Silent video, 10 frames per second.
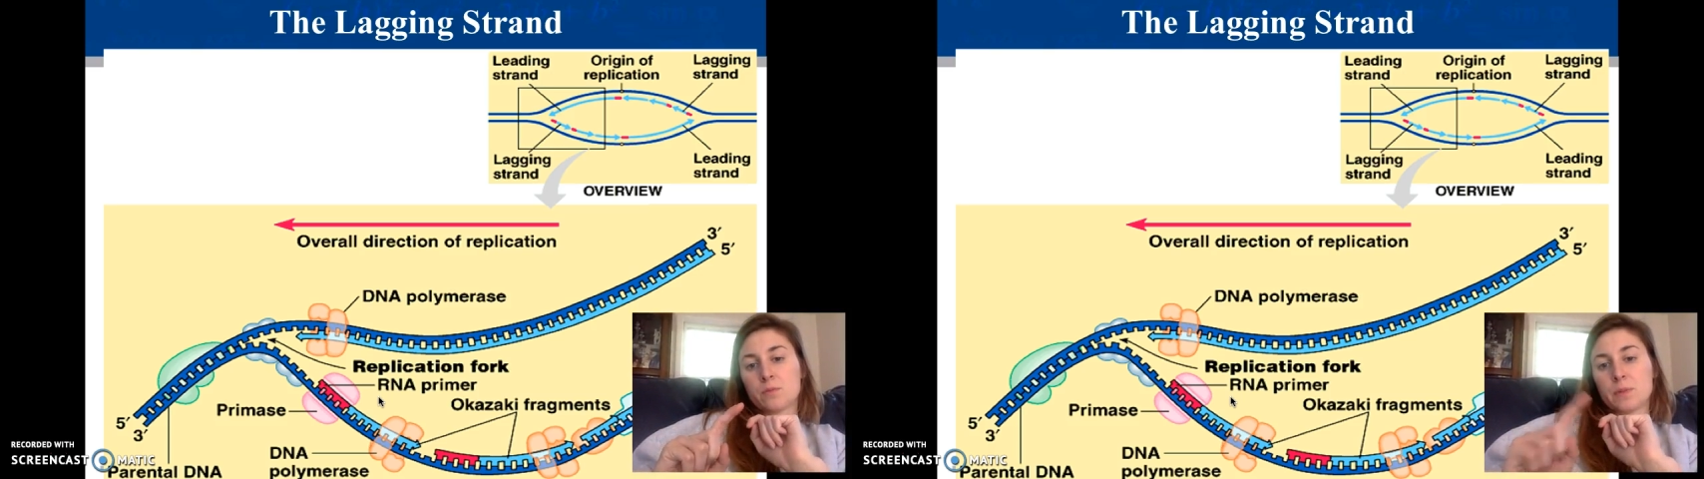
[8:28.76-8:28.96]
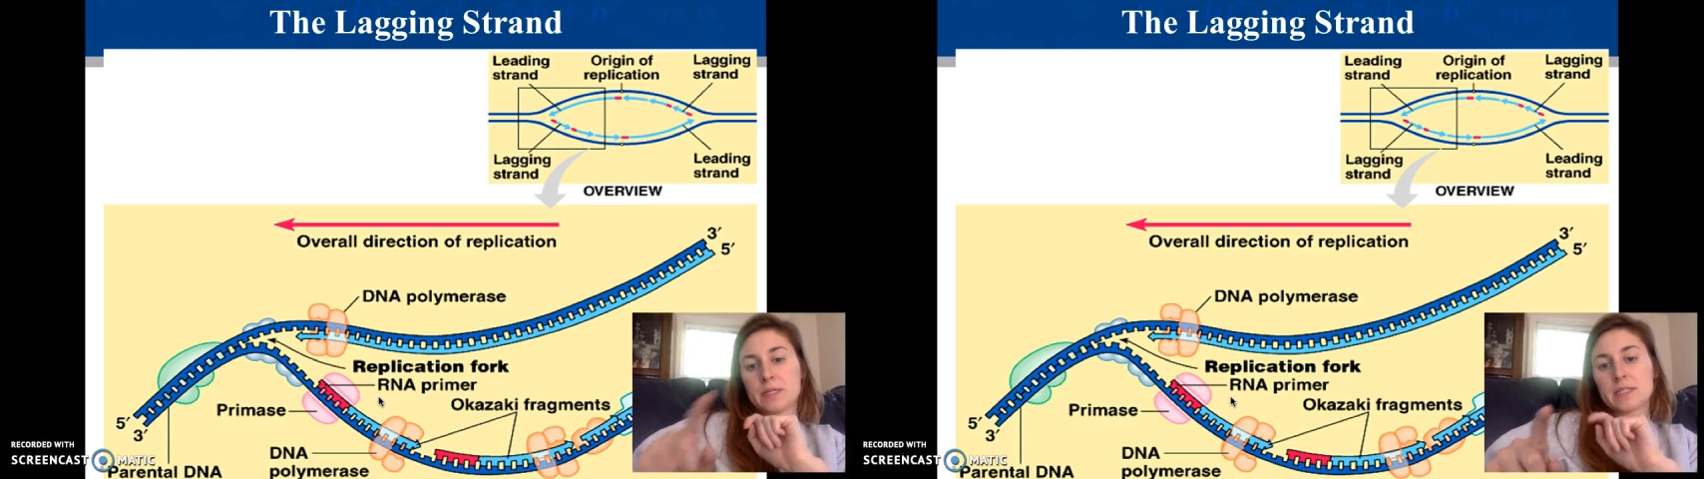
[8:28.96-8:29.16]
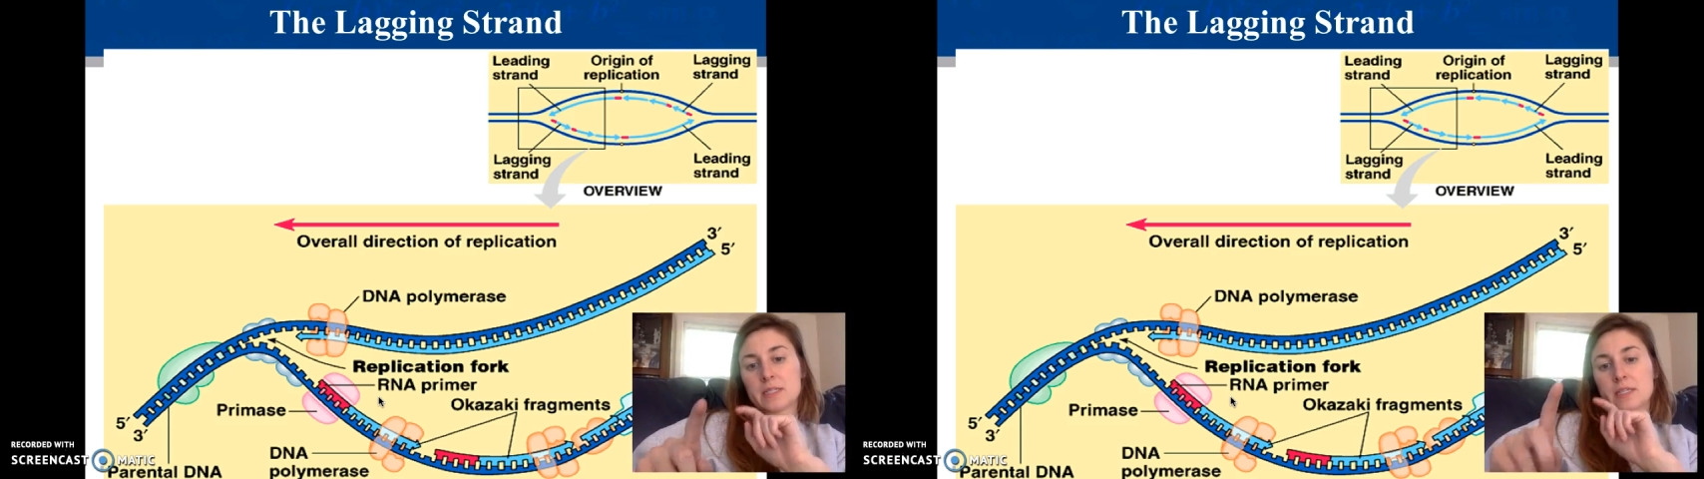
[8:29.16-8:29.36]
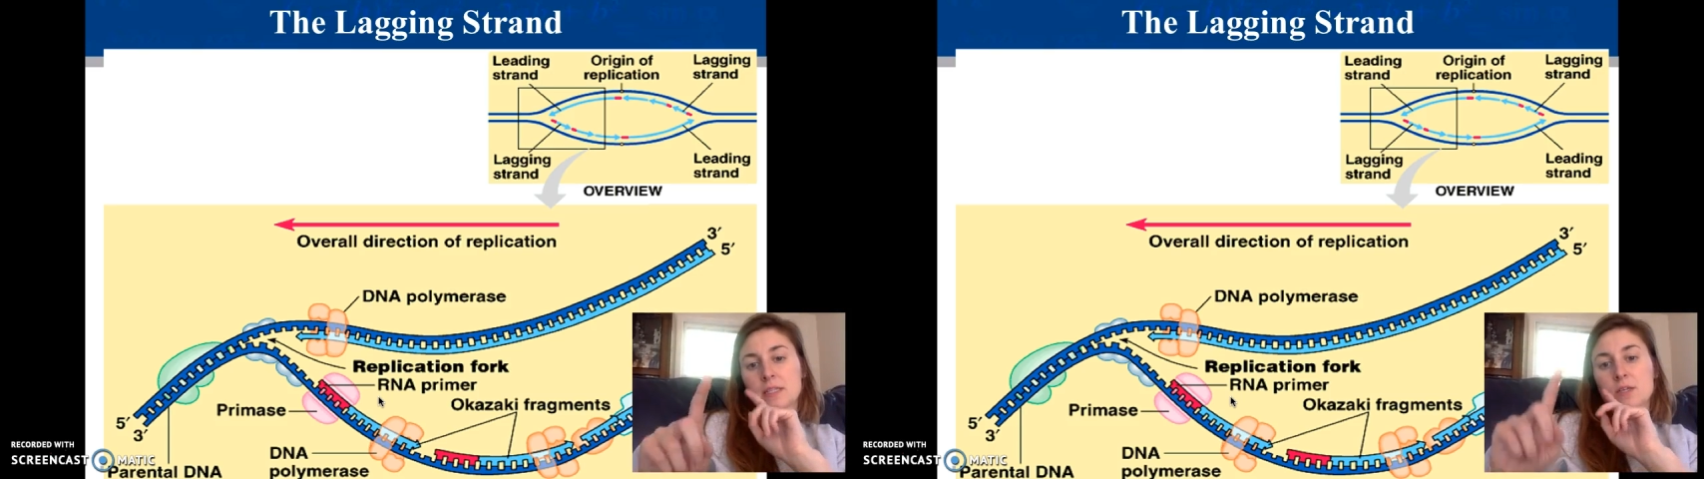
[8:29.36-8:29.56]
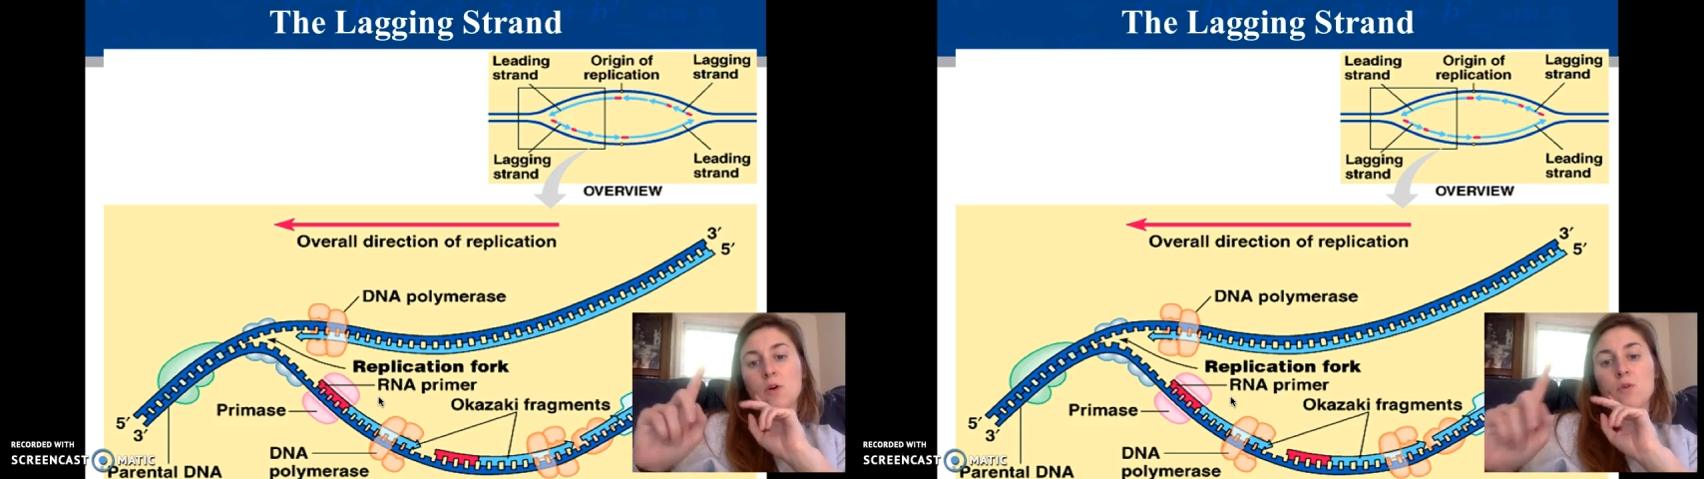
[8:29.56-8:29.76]
basically
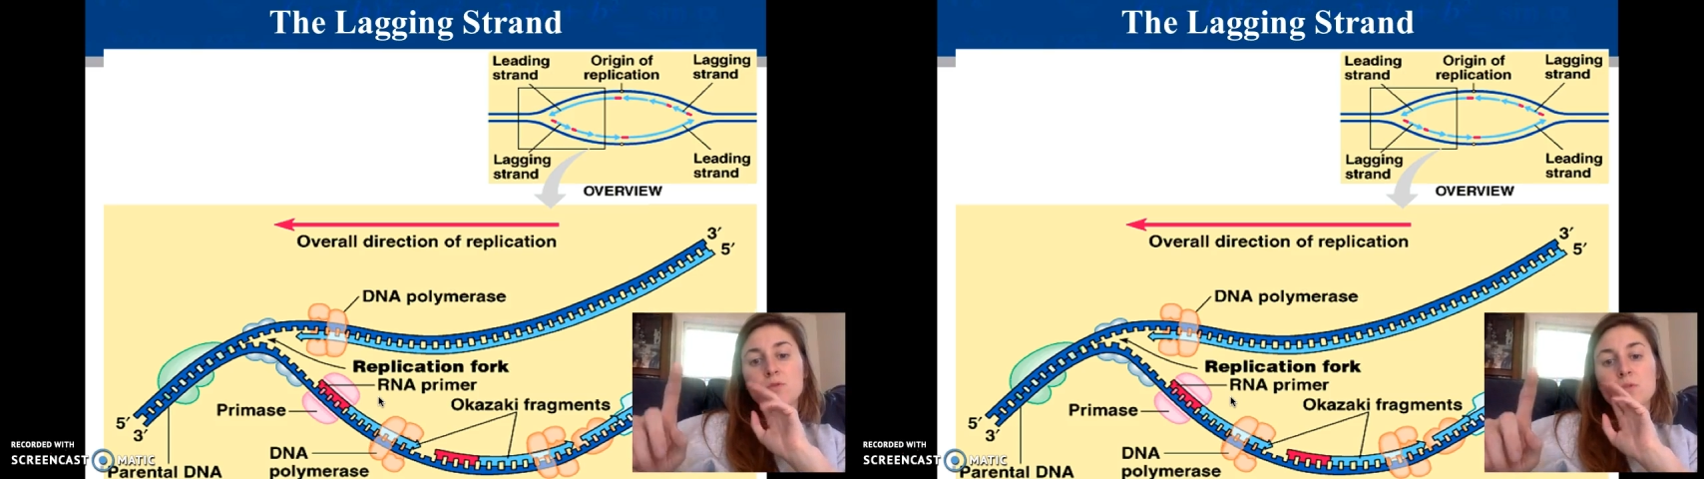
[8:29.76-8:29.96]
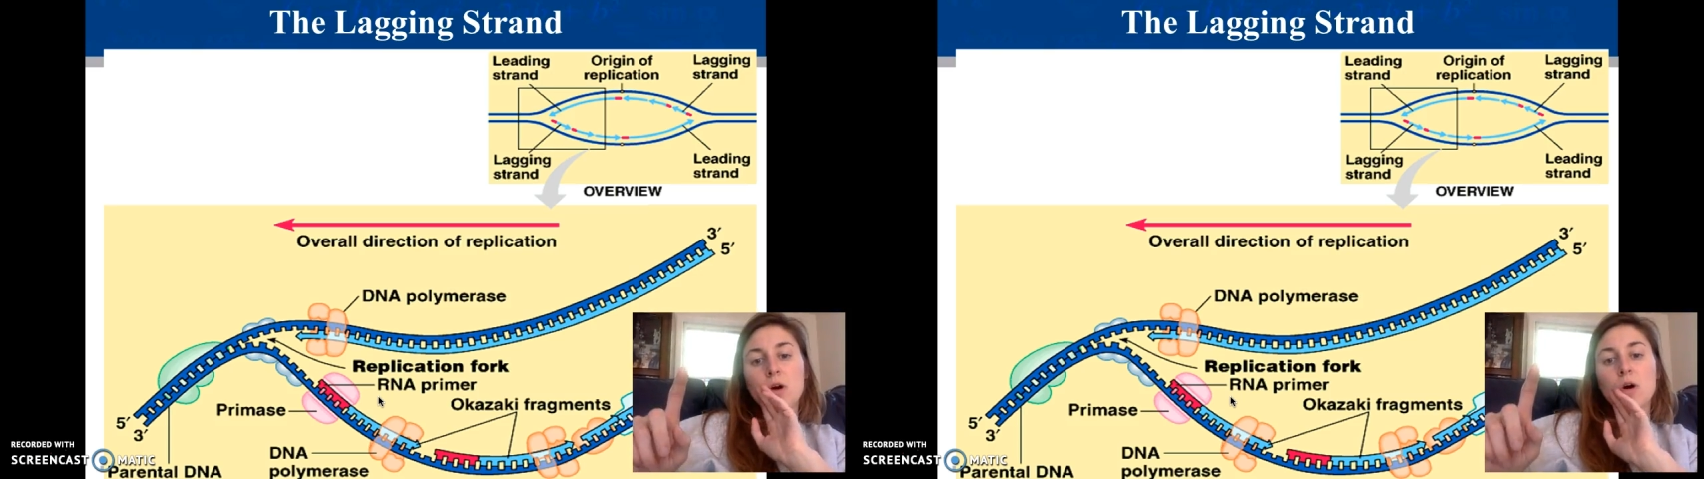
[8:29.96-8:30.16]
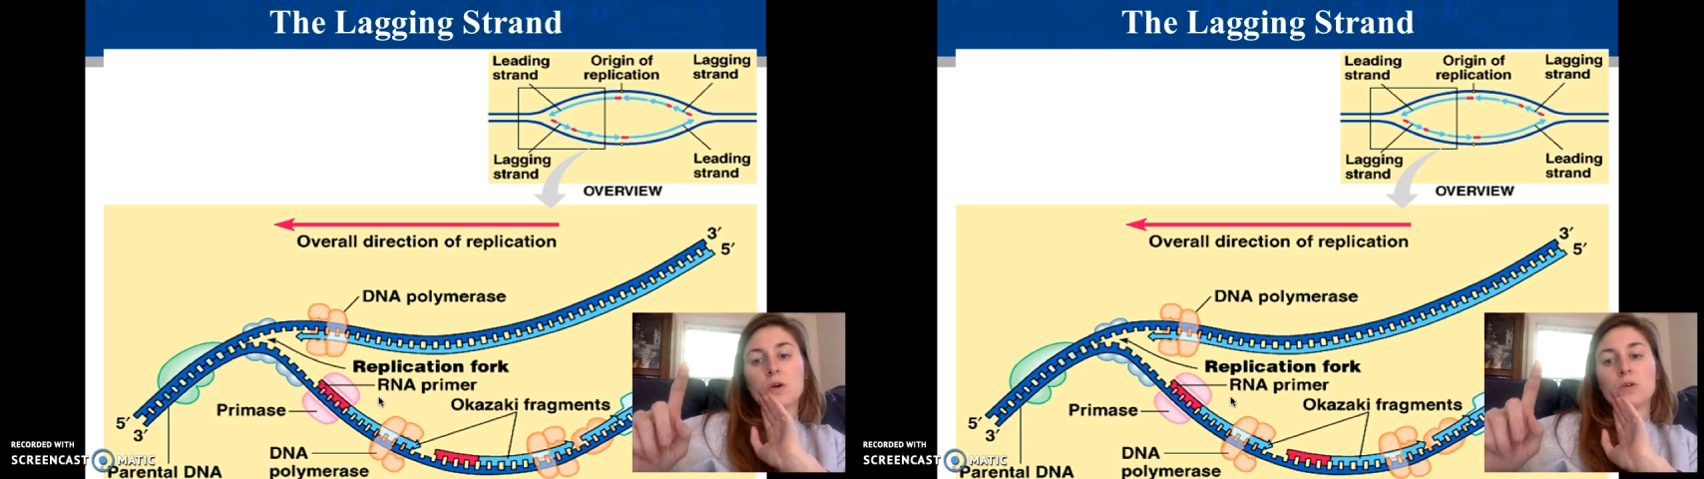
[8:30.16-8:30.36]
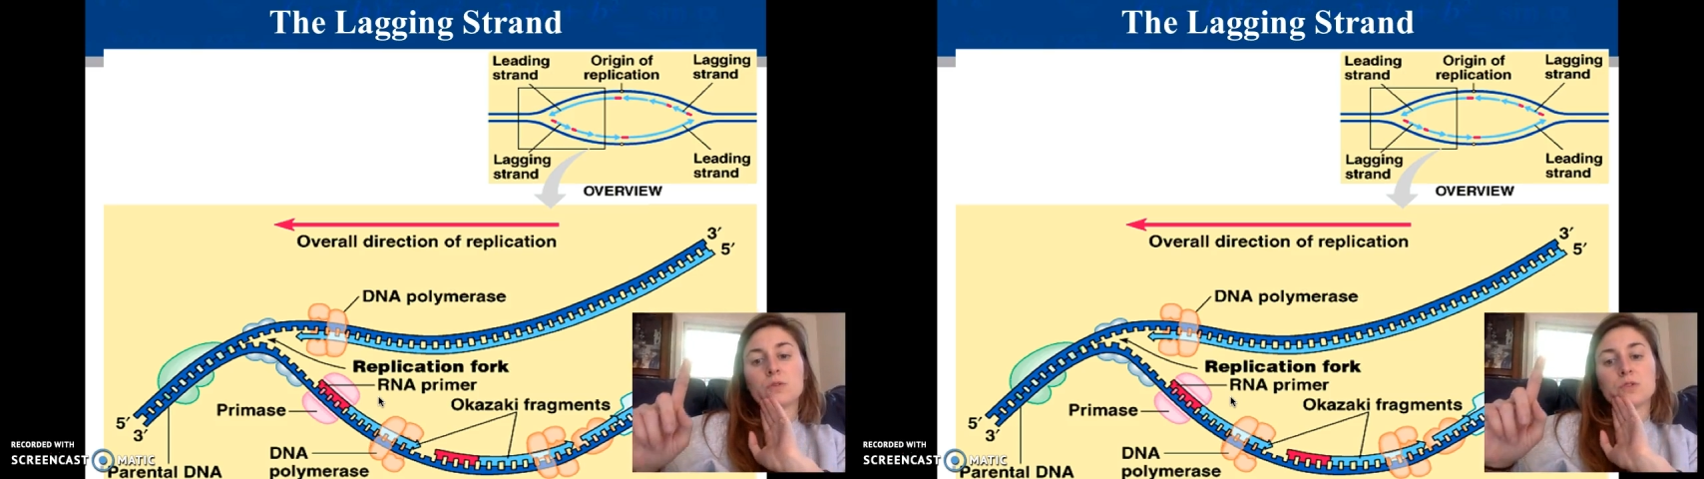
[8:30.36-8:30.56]
the overall